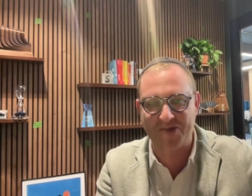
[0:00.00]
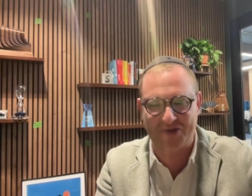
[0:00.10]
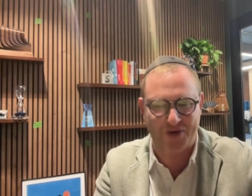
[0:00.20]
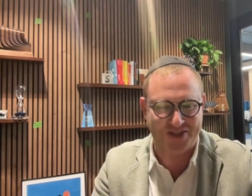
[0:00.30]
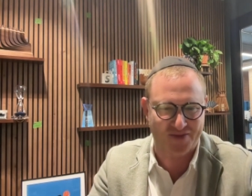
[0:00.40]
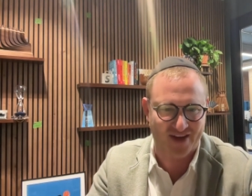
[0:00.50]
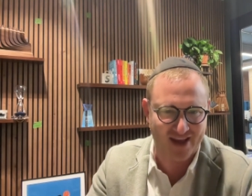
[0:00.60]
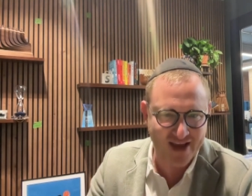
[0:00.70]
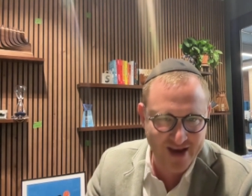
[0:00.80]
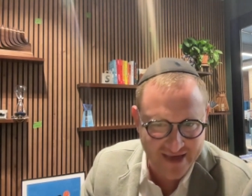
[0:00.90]
sorts of like
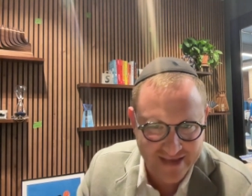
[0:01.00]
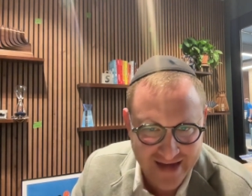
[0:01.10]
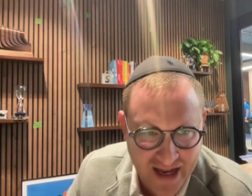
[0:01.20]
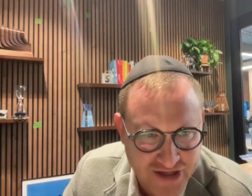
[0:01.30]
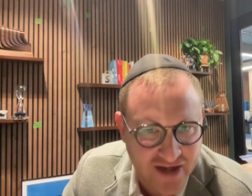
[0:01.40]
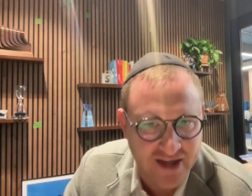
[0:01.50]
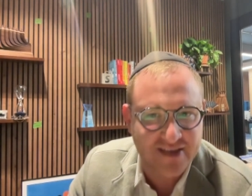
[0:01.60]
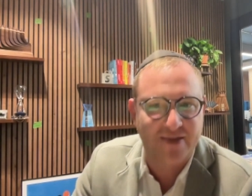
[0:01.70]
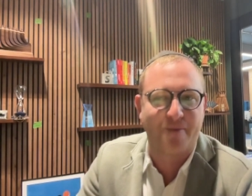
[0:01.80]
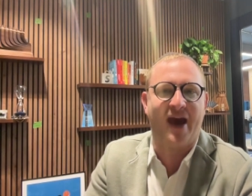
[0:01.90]
debt trying
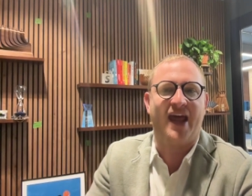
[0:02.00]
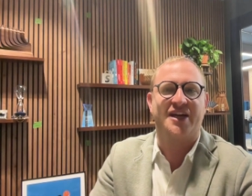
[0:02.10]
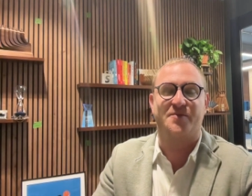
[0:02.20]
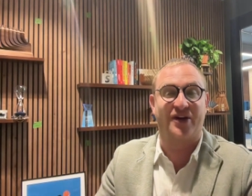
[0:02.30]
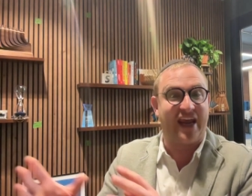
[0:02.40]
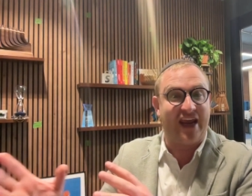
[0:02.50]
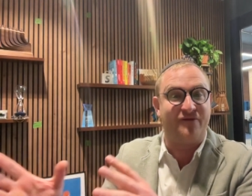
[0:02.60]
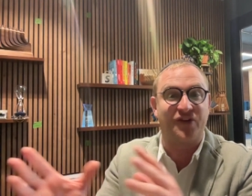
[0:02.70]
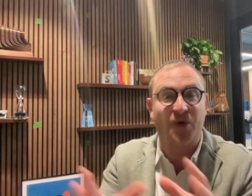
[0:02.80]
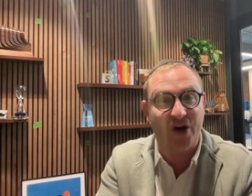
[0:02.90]
to manage bring
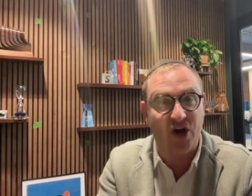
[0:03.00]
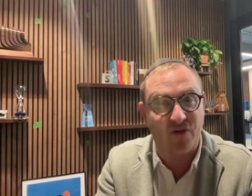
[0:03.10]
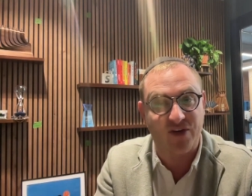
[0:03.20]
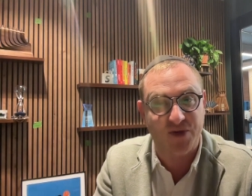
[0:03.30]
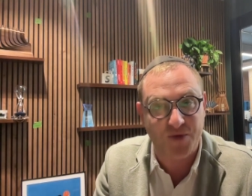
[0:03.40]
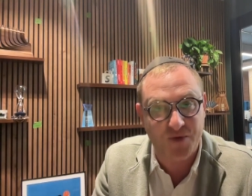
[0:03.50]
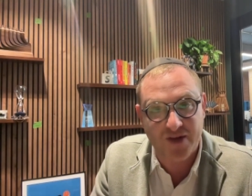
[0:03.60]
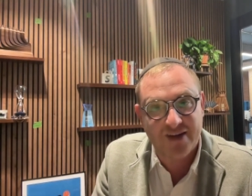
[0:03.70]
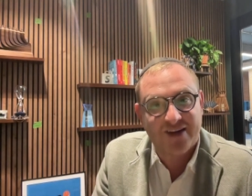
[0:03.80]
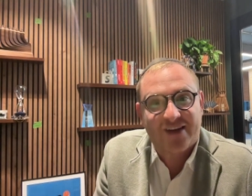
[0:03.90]
inventory over to
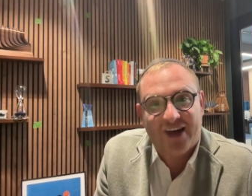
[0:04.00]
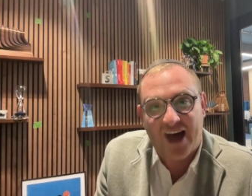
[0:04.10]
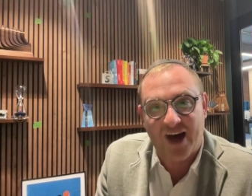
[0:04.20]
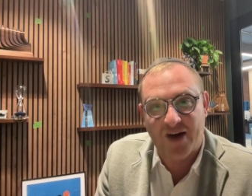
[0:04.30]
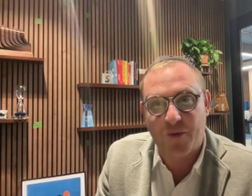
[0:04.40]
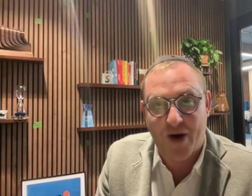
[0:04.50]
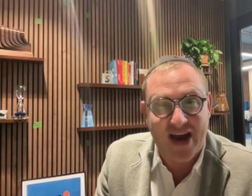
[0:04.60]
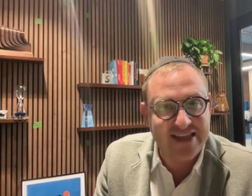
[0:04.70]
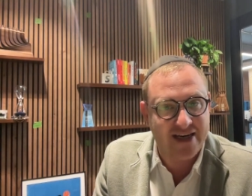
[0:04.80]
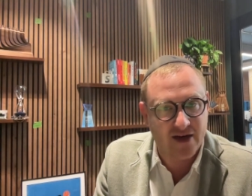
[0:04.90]
uh,
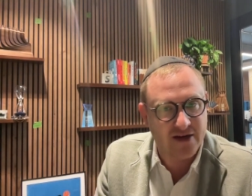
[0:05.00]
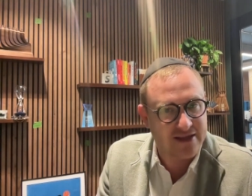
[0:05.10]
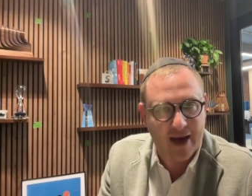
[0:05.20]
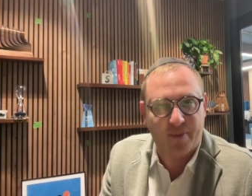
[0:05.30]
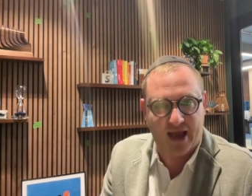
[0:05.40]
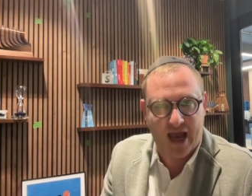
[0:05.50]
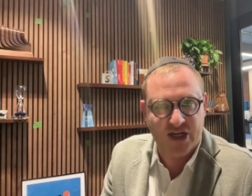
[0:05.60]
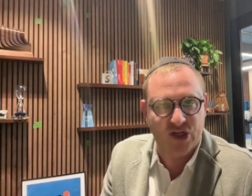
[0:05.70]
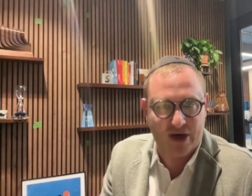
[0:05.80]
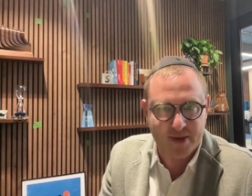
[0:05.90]
warehouse it here. Stop like
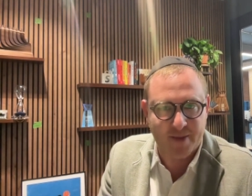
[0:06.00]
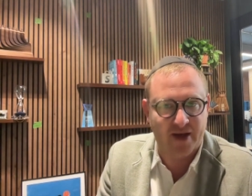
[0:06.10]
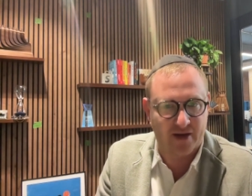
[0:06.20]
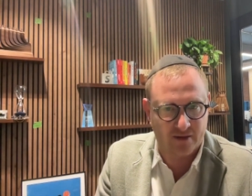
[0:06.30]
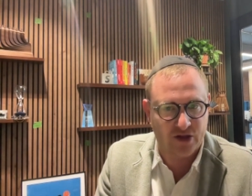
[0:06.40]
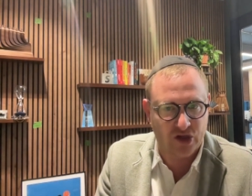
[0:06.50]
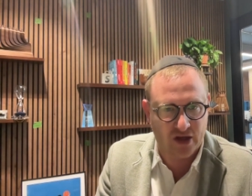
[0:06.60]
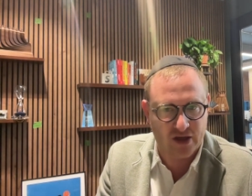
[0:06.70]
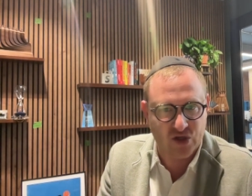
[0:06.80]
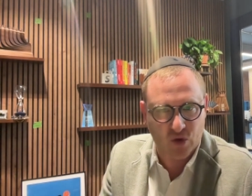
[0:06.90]
actually drop shipping and
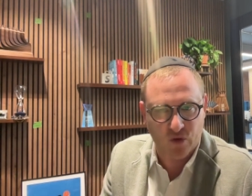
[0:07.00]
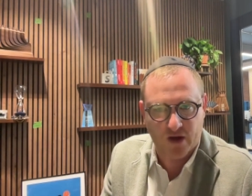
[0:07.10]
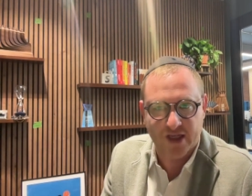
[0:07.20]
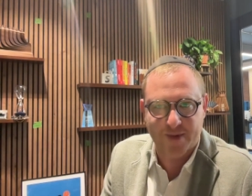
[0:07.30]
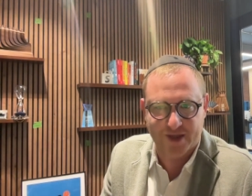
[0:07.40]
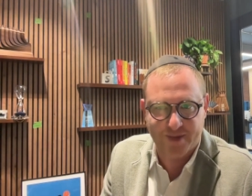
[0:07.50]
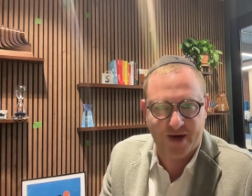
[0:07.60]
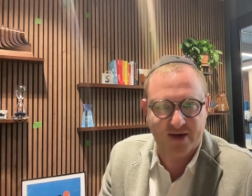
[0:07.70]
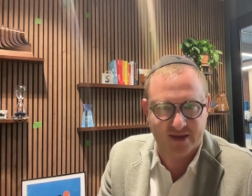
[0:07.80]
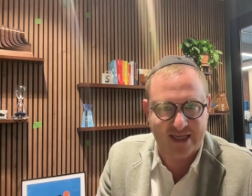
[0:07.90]
control the customer
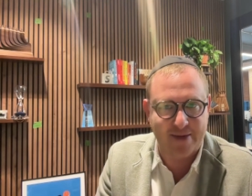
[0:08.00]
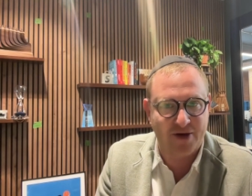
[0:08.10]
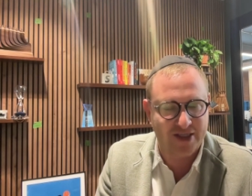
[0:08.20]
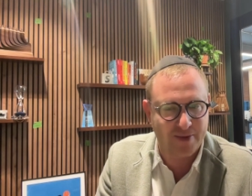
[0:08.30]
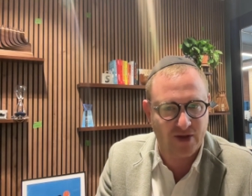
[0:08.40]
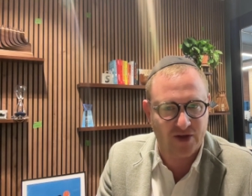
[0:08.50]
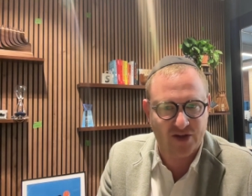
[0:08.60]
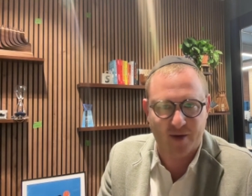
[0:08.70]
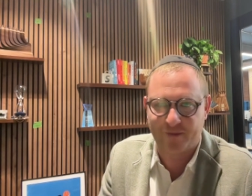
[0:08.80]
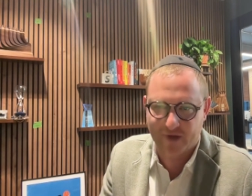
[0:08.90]
experience and keep customers long
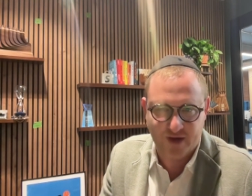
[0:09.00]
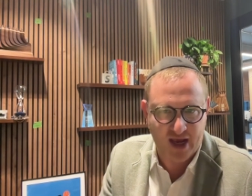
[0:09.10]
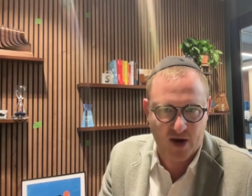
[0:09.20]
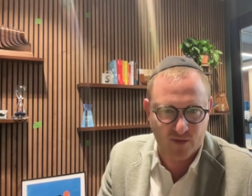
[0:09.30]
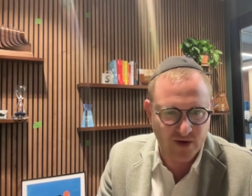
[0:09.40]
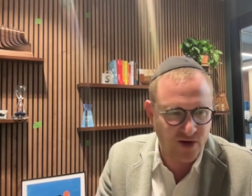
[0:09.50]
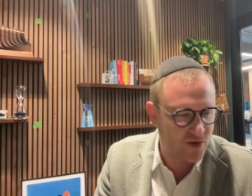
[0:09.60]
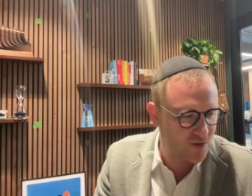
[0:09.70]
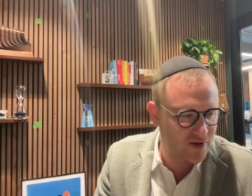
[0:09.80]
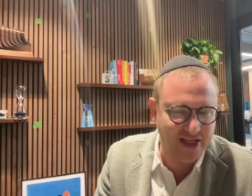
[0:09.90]
term. You can't
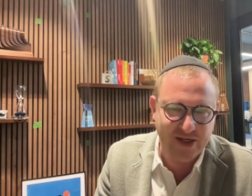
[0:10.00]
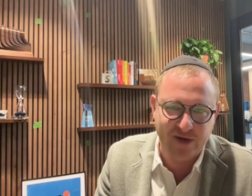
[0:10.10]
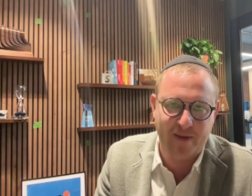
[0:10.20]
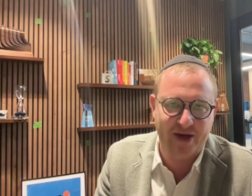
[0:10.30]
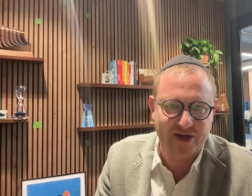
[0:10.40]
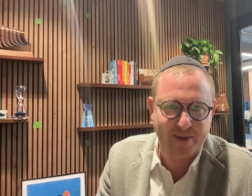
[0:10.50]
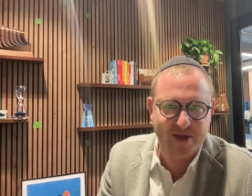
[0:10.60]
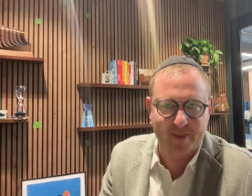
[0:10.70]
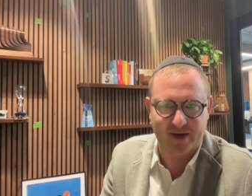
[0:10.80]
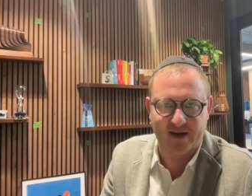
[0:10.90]
really do that by drop
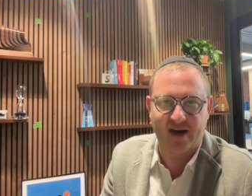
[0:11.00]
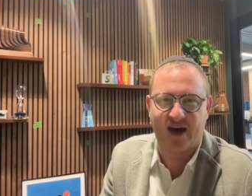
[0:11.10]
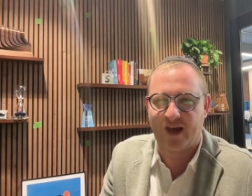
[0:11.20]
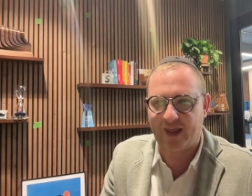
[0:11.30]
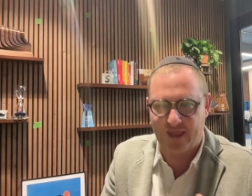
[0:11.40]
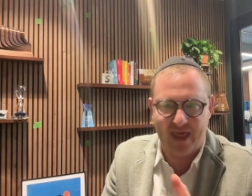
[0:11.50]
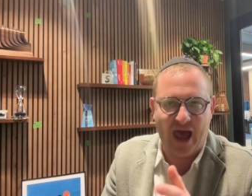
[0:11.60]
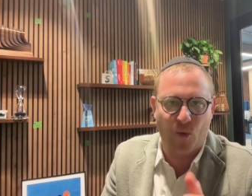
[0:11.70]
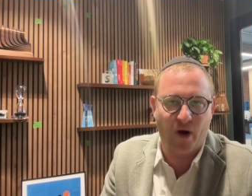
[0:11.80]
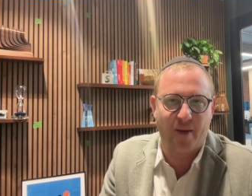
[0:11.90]
shipping uh, in
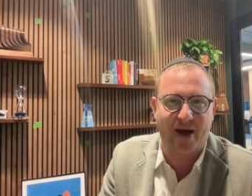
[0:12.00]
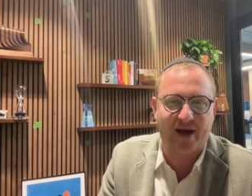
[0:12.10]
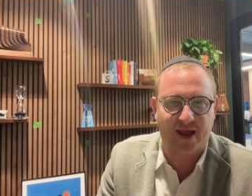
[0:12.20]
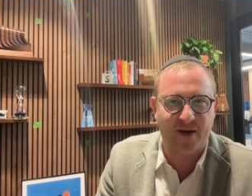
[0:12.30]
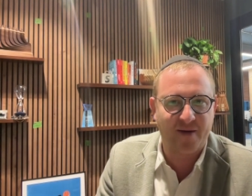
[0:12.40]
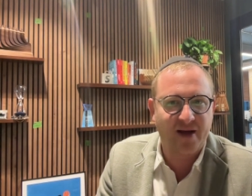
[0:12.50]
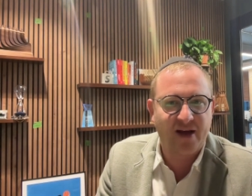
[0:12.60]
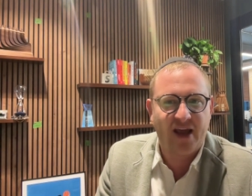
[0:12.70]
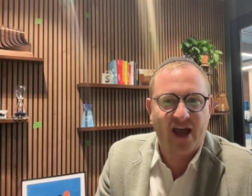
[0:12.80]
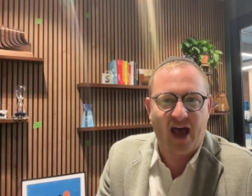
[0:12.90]
that way back then.
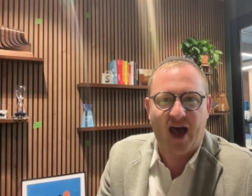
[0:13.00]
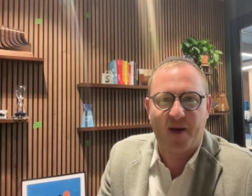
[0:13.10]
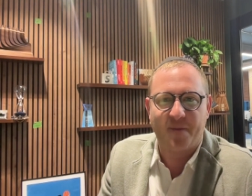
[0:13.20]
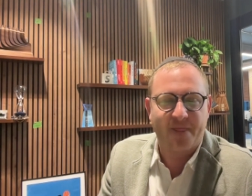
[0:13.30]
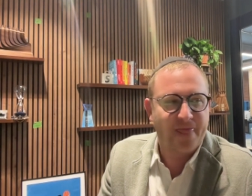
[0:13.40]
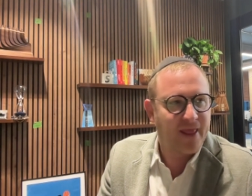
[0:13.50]
Um,